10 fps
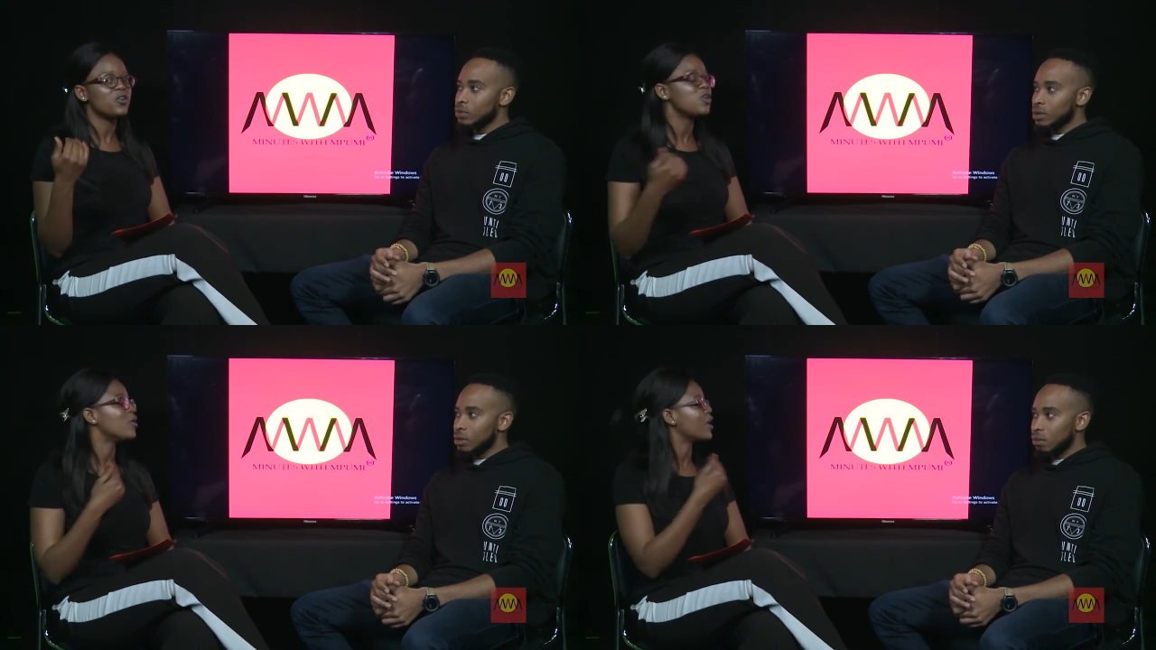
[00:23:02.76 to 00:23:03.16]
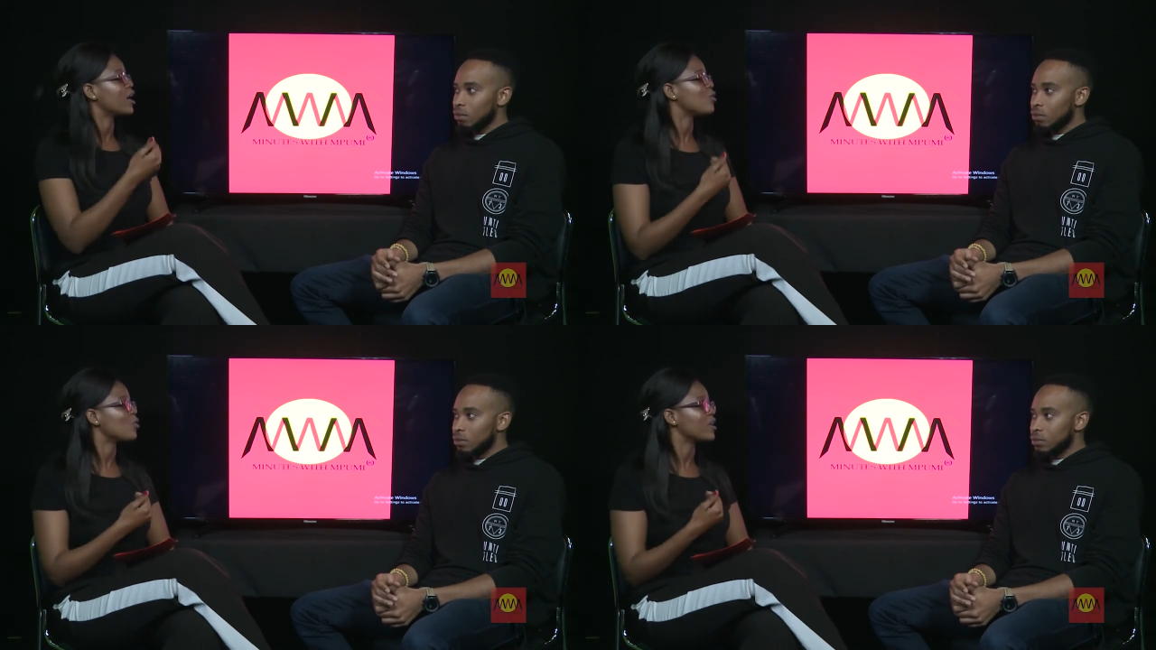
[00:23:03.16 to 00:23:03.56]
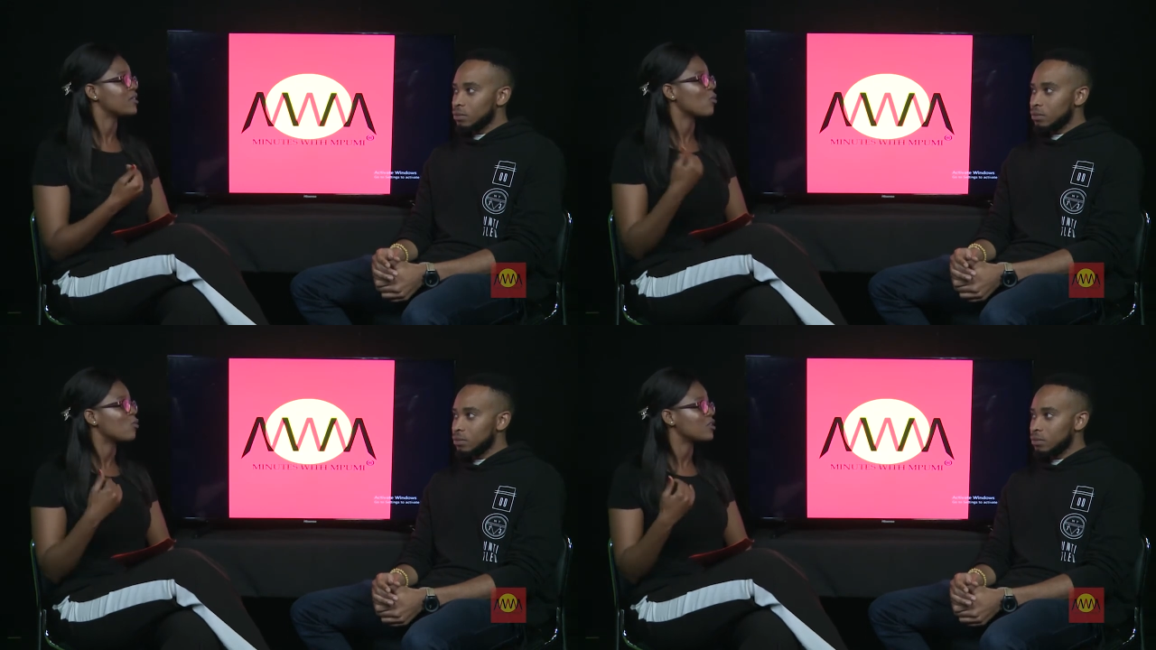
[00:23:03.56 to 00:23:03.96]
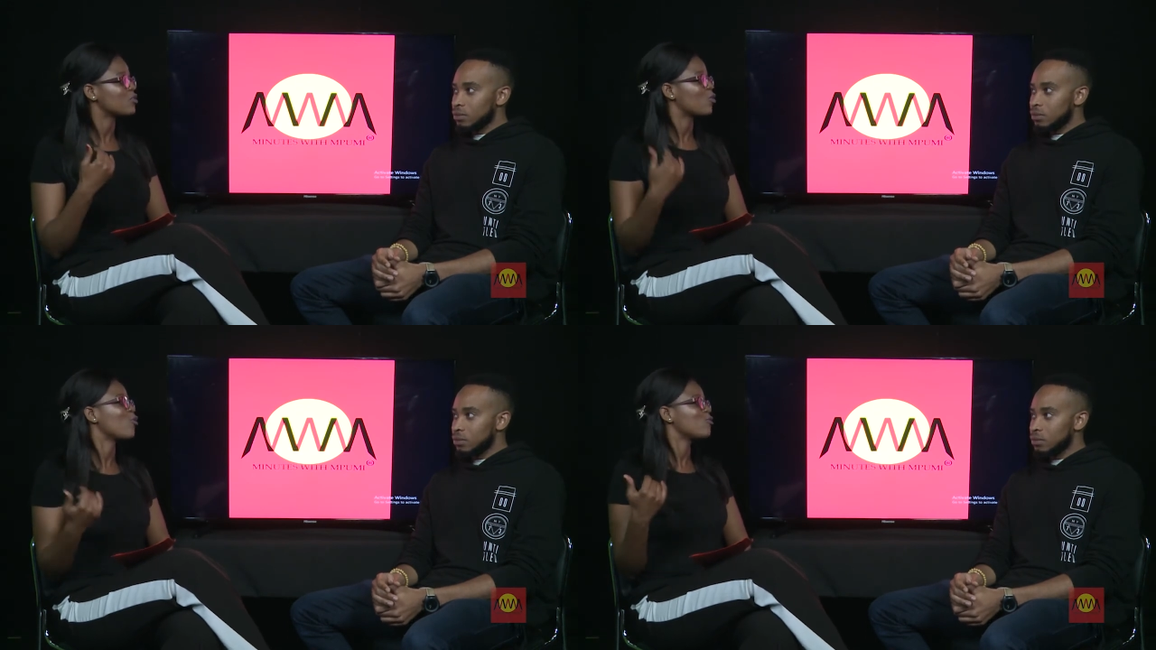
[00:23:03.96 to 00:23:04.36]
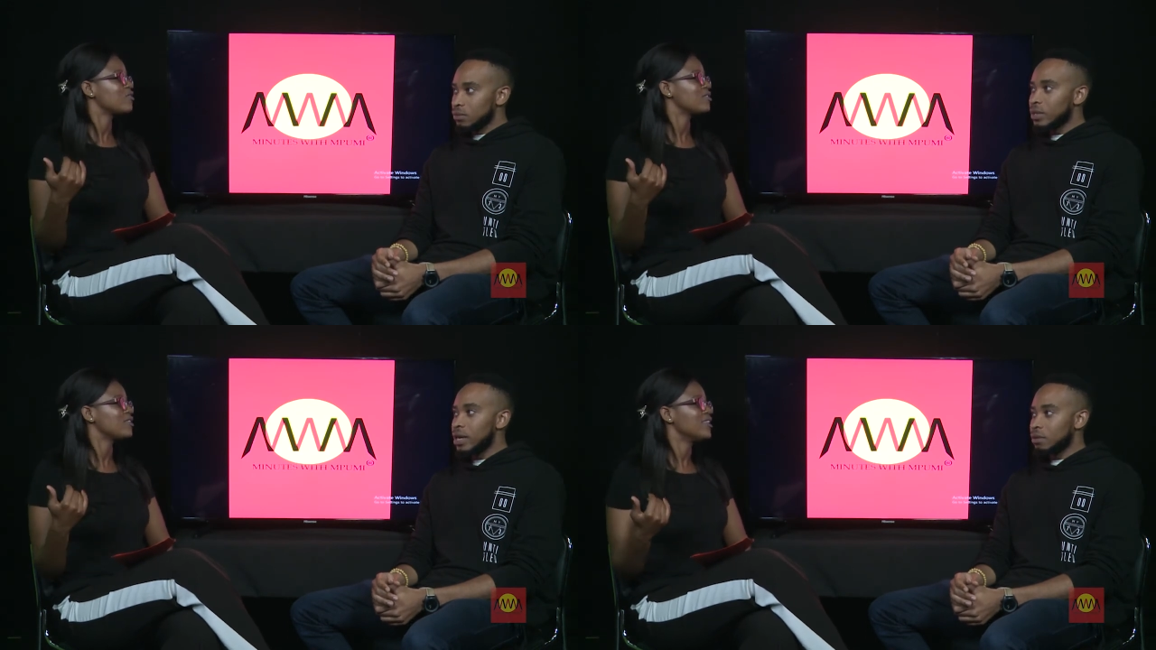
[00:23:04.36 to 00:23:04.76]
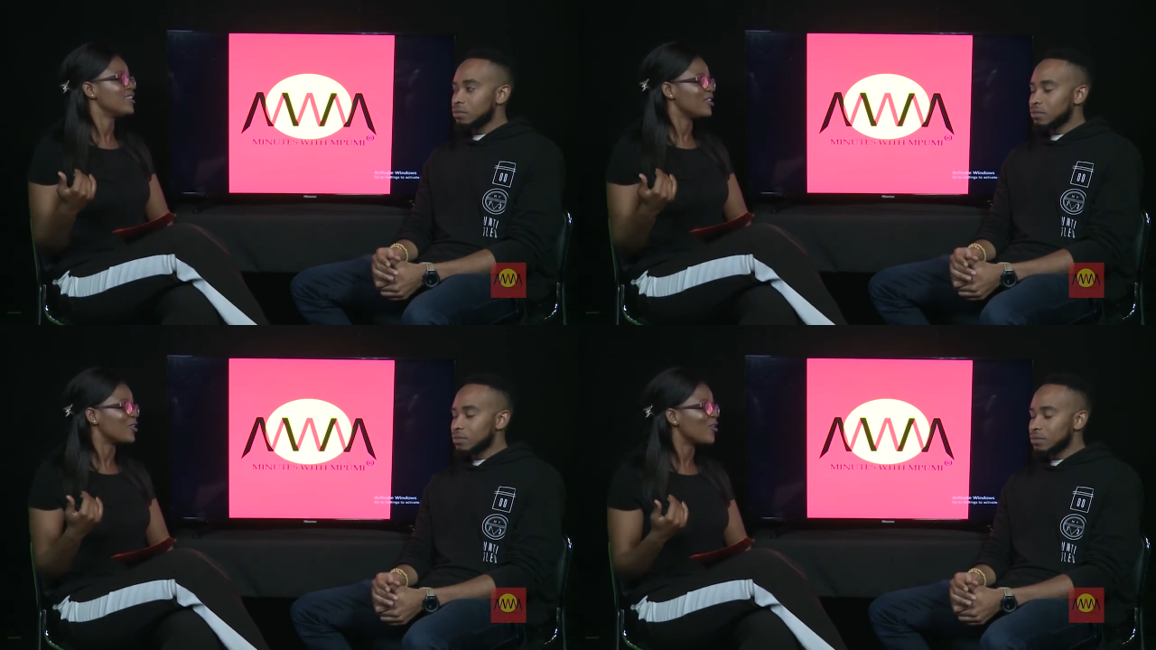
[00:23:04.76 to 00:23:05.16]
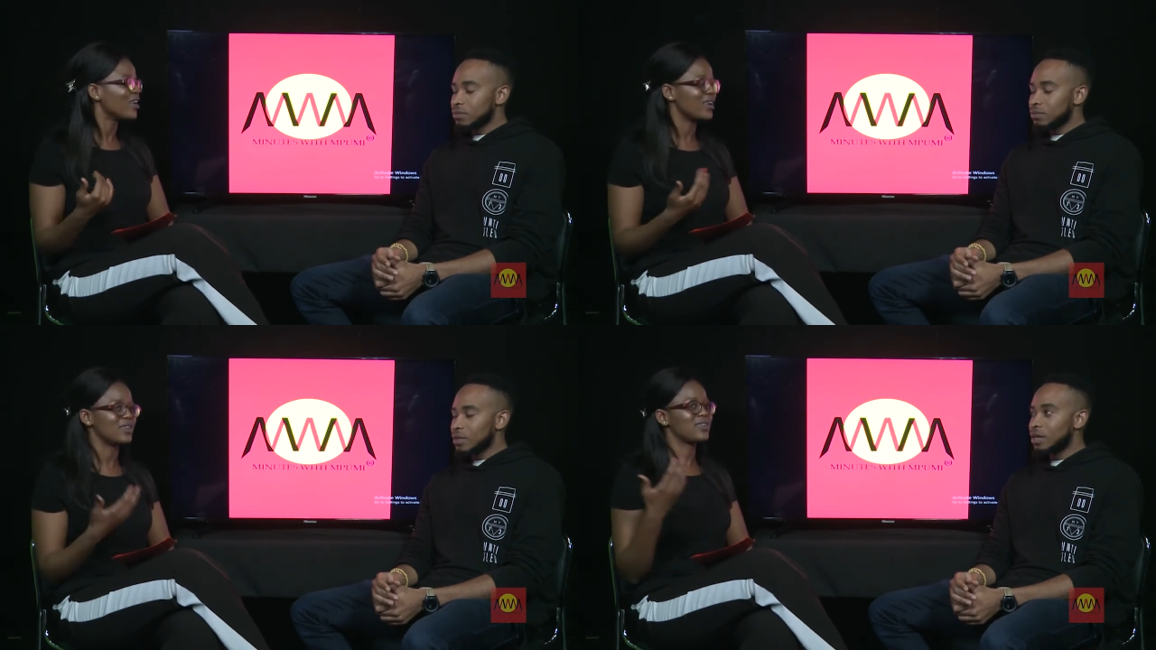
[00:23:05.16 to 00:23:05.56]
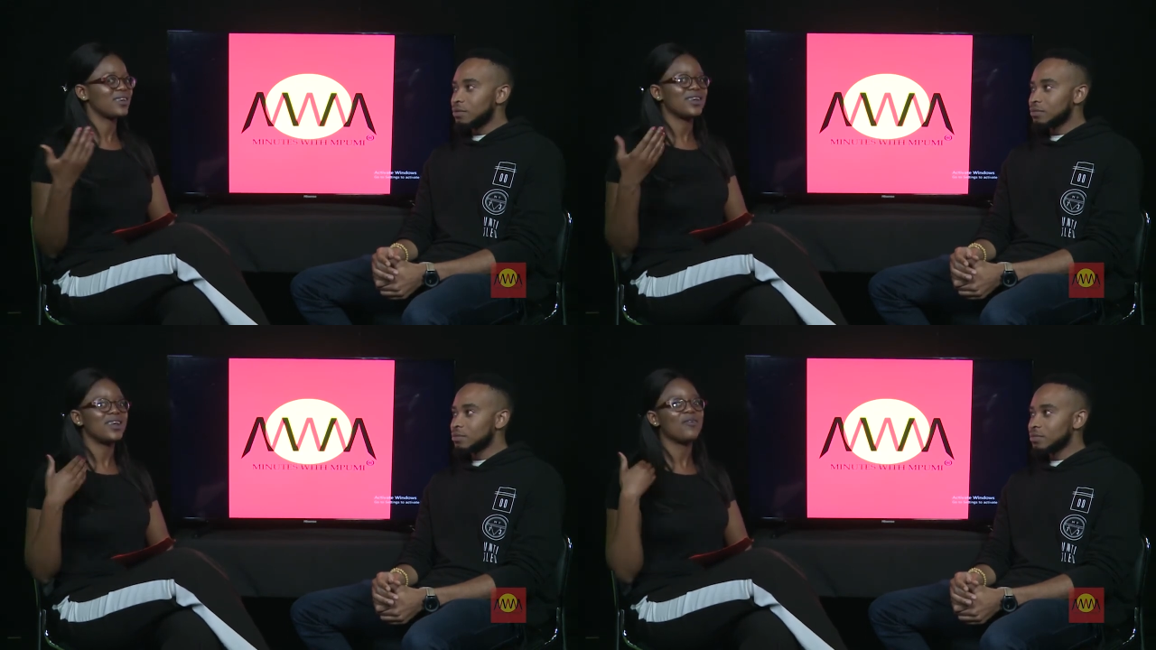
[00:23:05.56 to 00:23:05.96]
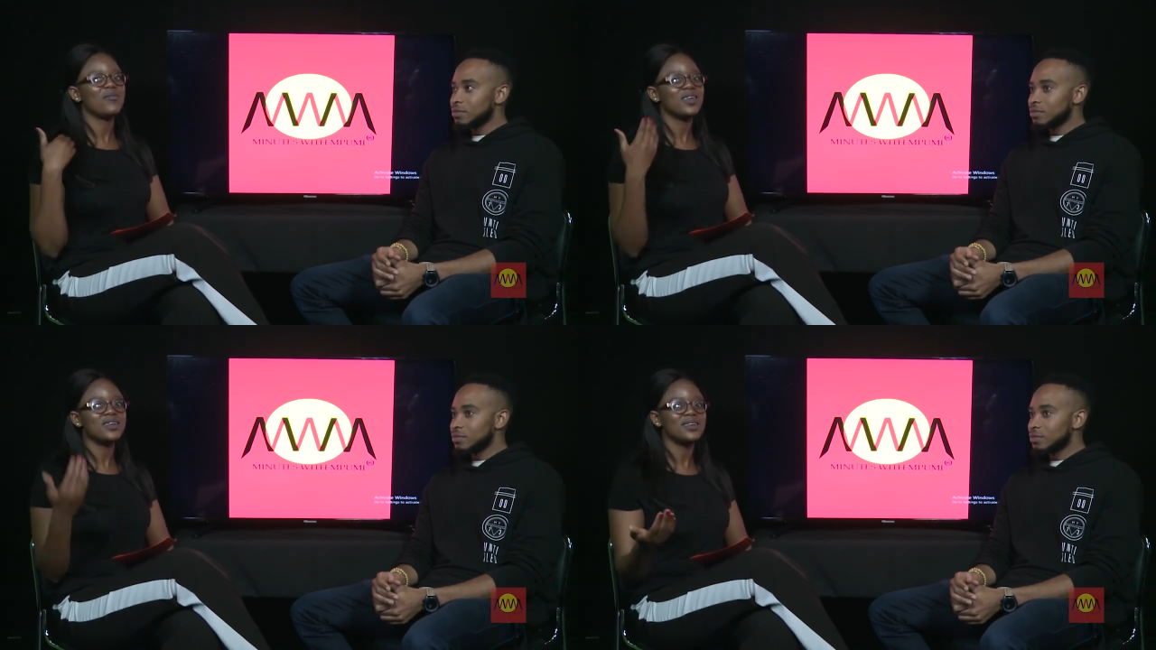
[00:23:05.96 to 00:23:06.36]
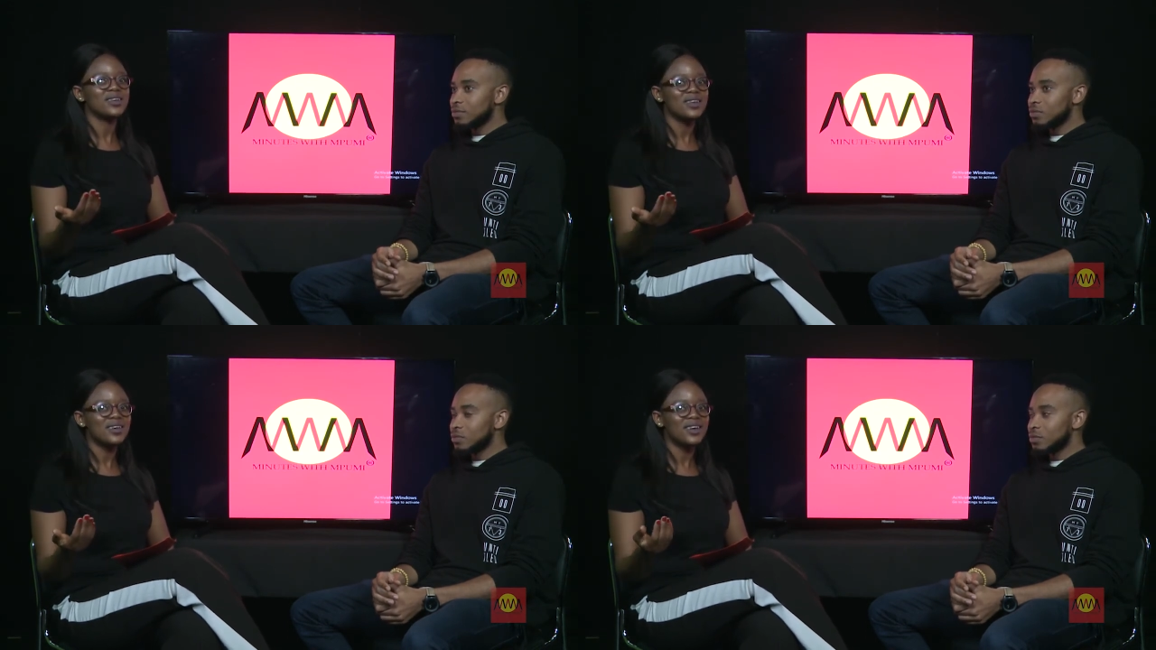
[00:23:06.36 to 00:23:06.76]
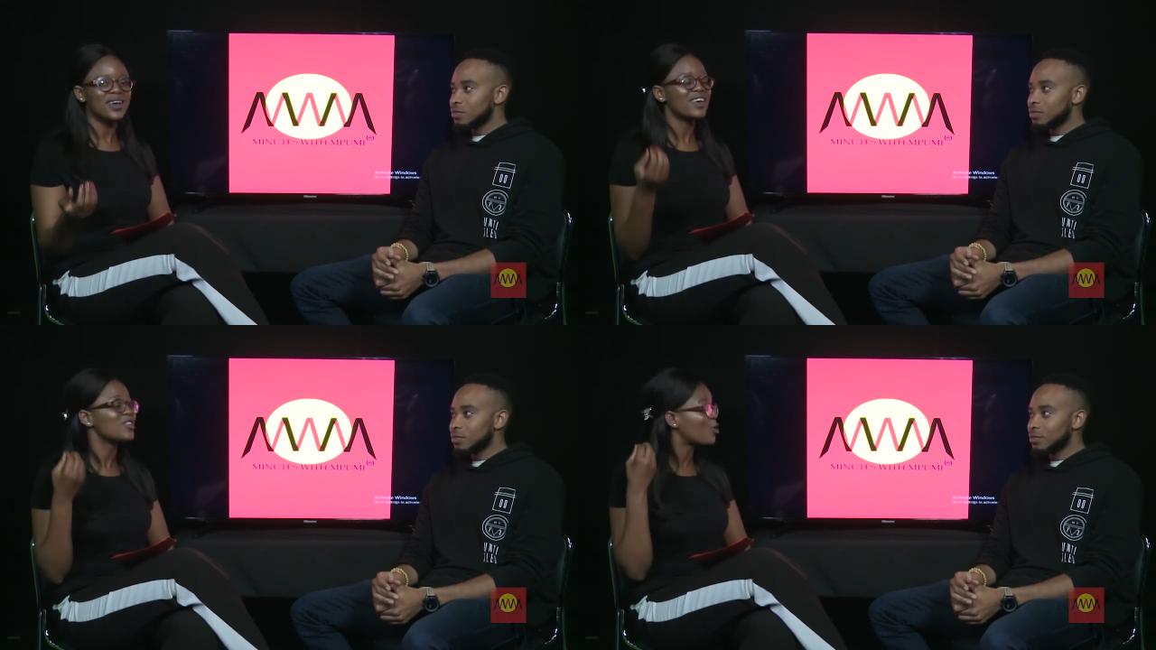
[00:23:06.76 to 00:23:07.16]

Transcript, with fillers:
Speaker 1: you and i know that the water's cold yeah you know it's yeah. i mean it's